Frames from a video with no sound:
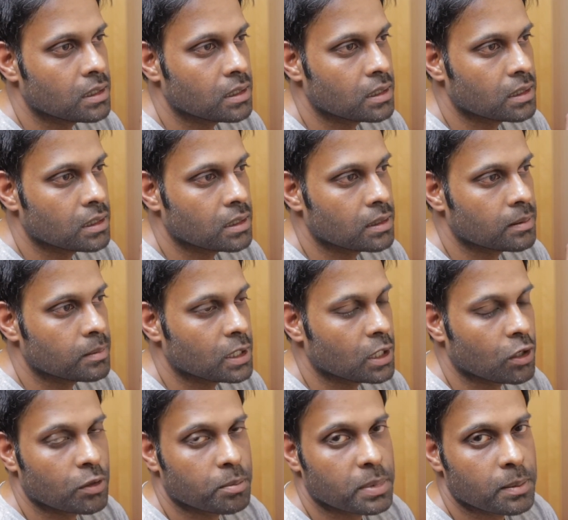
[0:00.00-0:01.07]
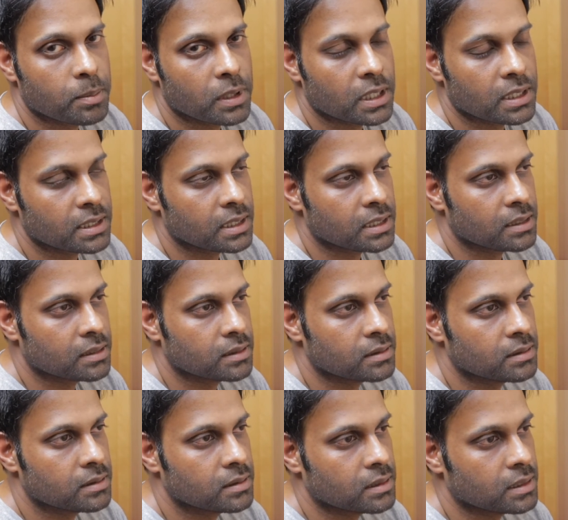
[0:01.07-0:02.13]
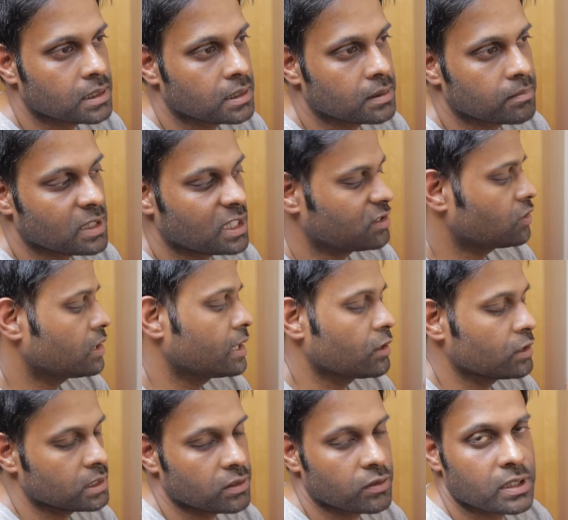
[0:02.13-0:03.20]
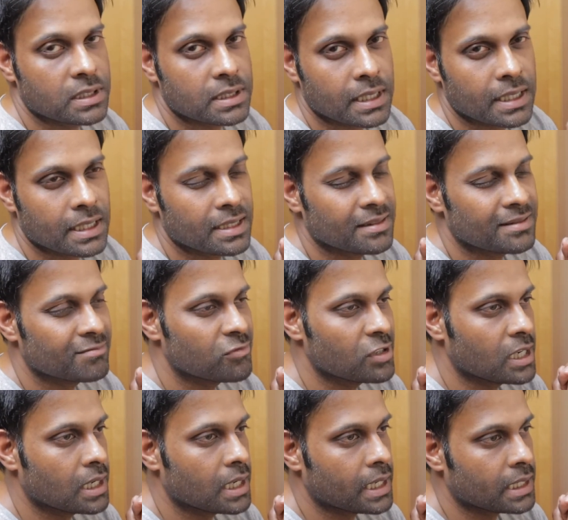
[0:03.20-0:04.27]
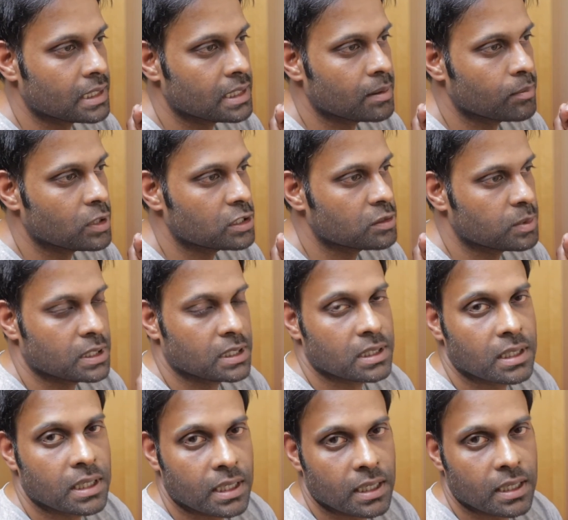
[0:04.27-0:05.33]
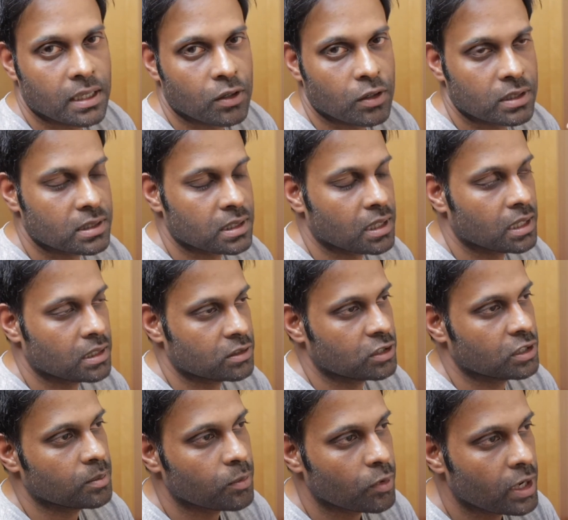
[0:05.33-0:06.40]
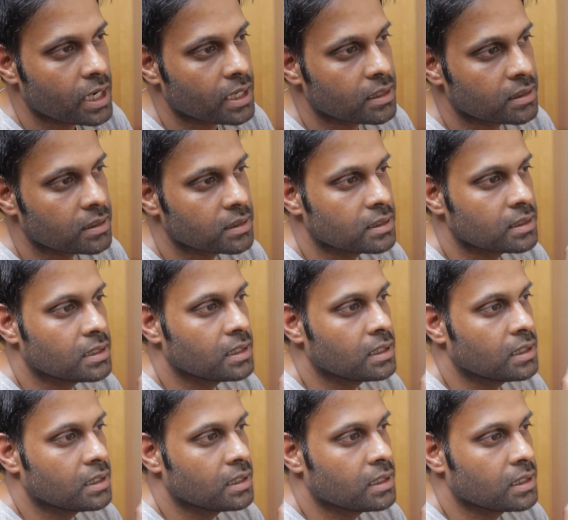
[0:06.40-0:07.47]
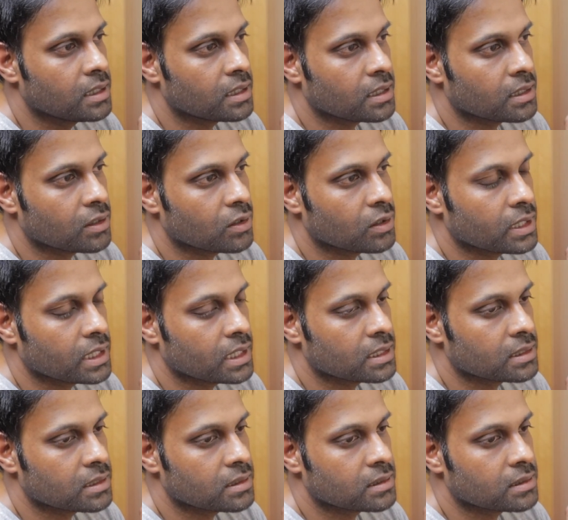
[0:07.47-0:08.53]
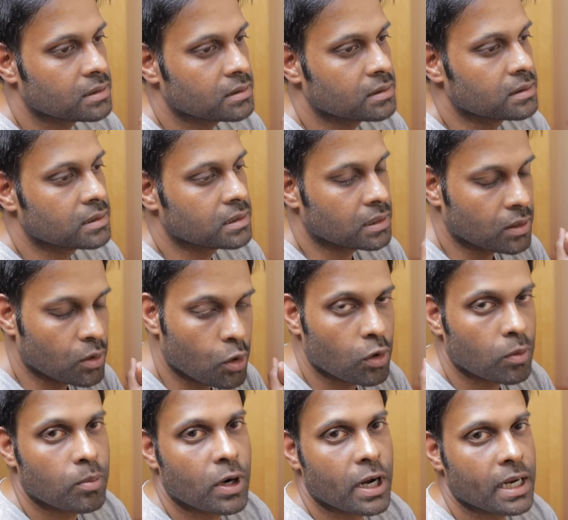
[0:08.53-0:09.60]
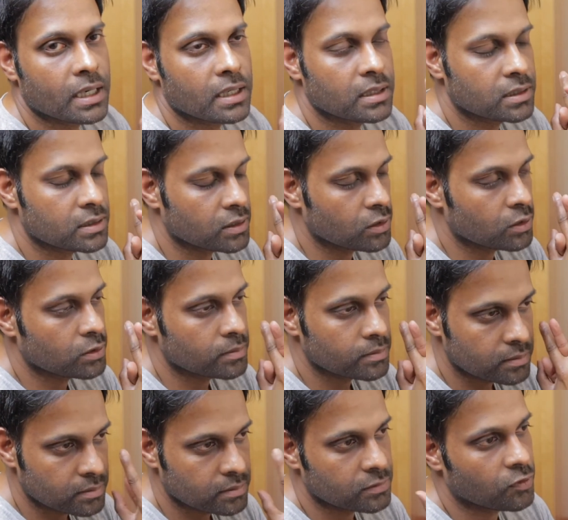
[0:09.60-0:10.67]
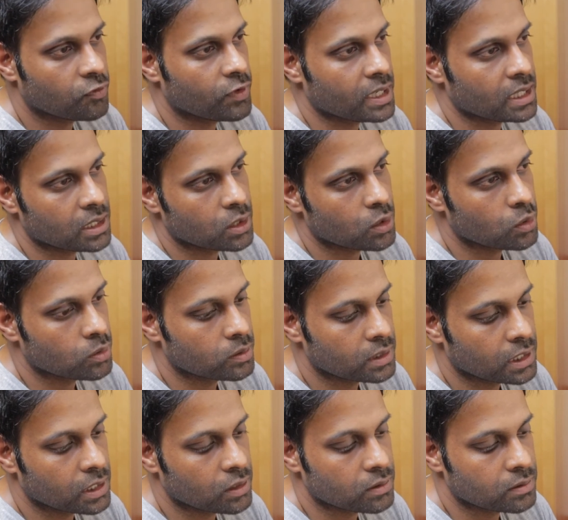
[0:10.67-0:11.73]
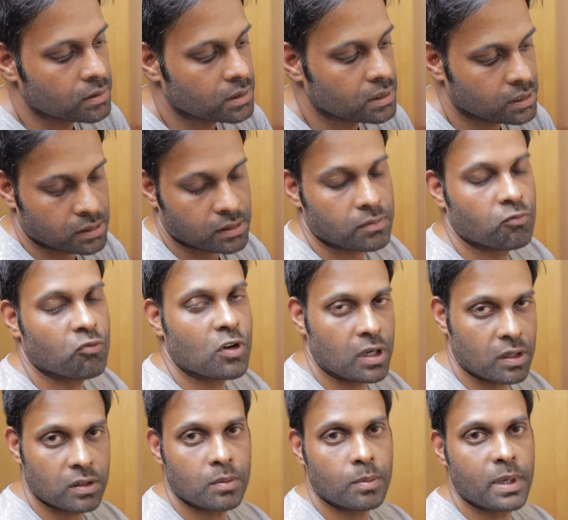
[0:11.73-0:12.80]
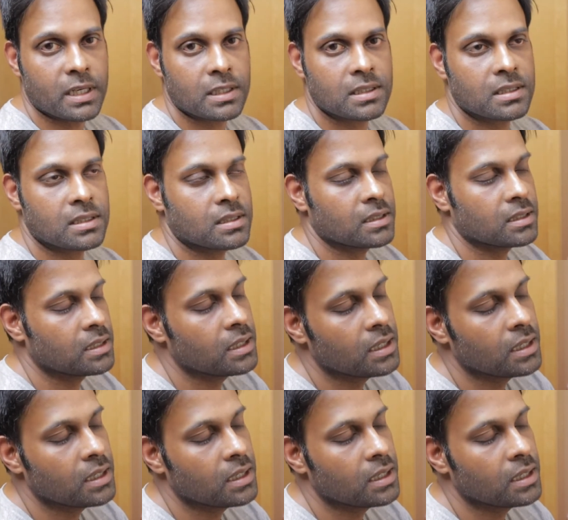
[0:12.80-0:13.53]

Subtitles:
a lot of people, I think. I tried on the wrist, I didn't really like it that much, but it, you know, it's a luxury brand, you know, and it's an old brand, so well known, you know, it's one of the best.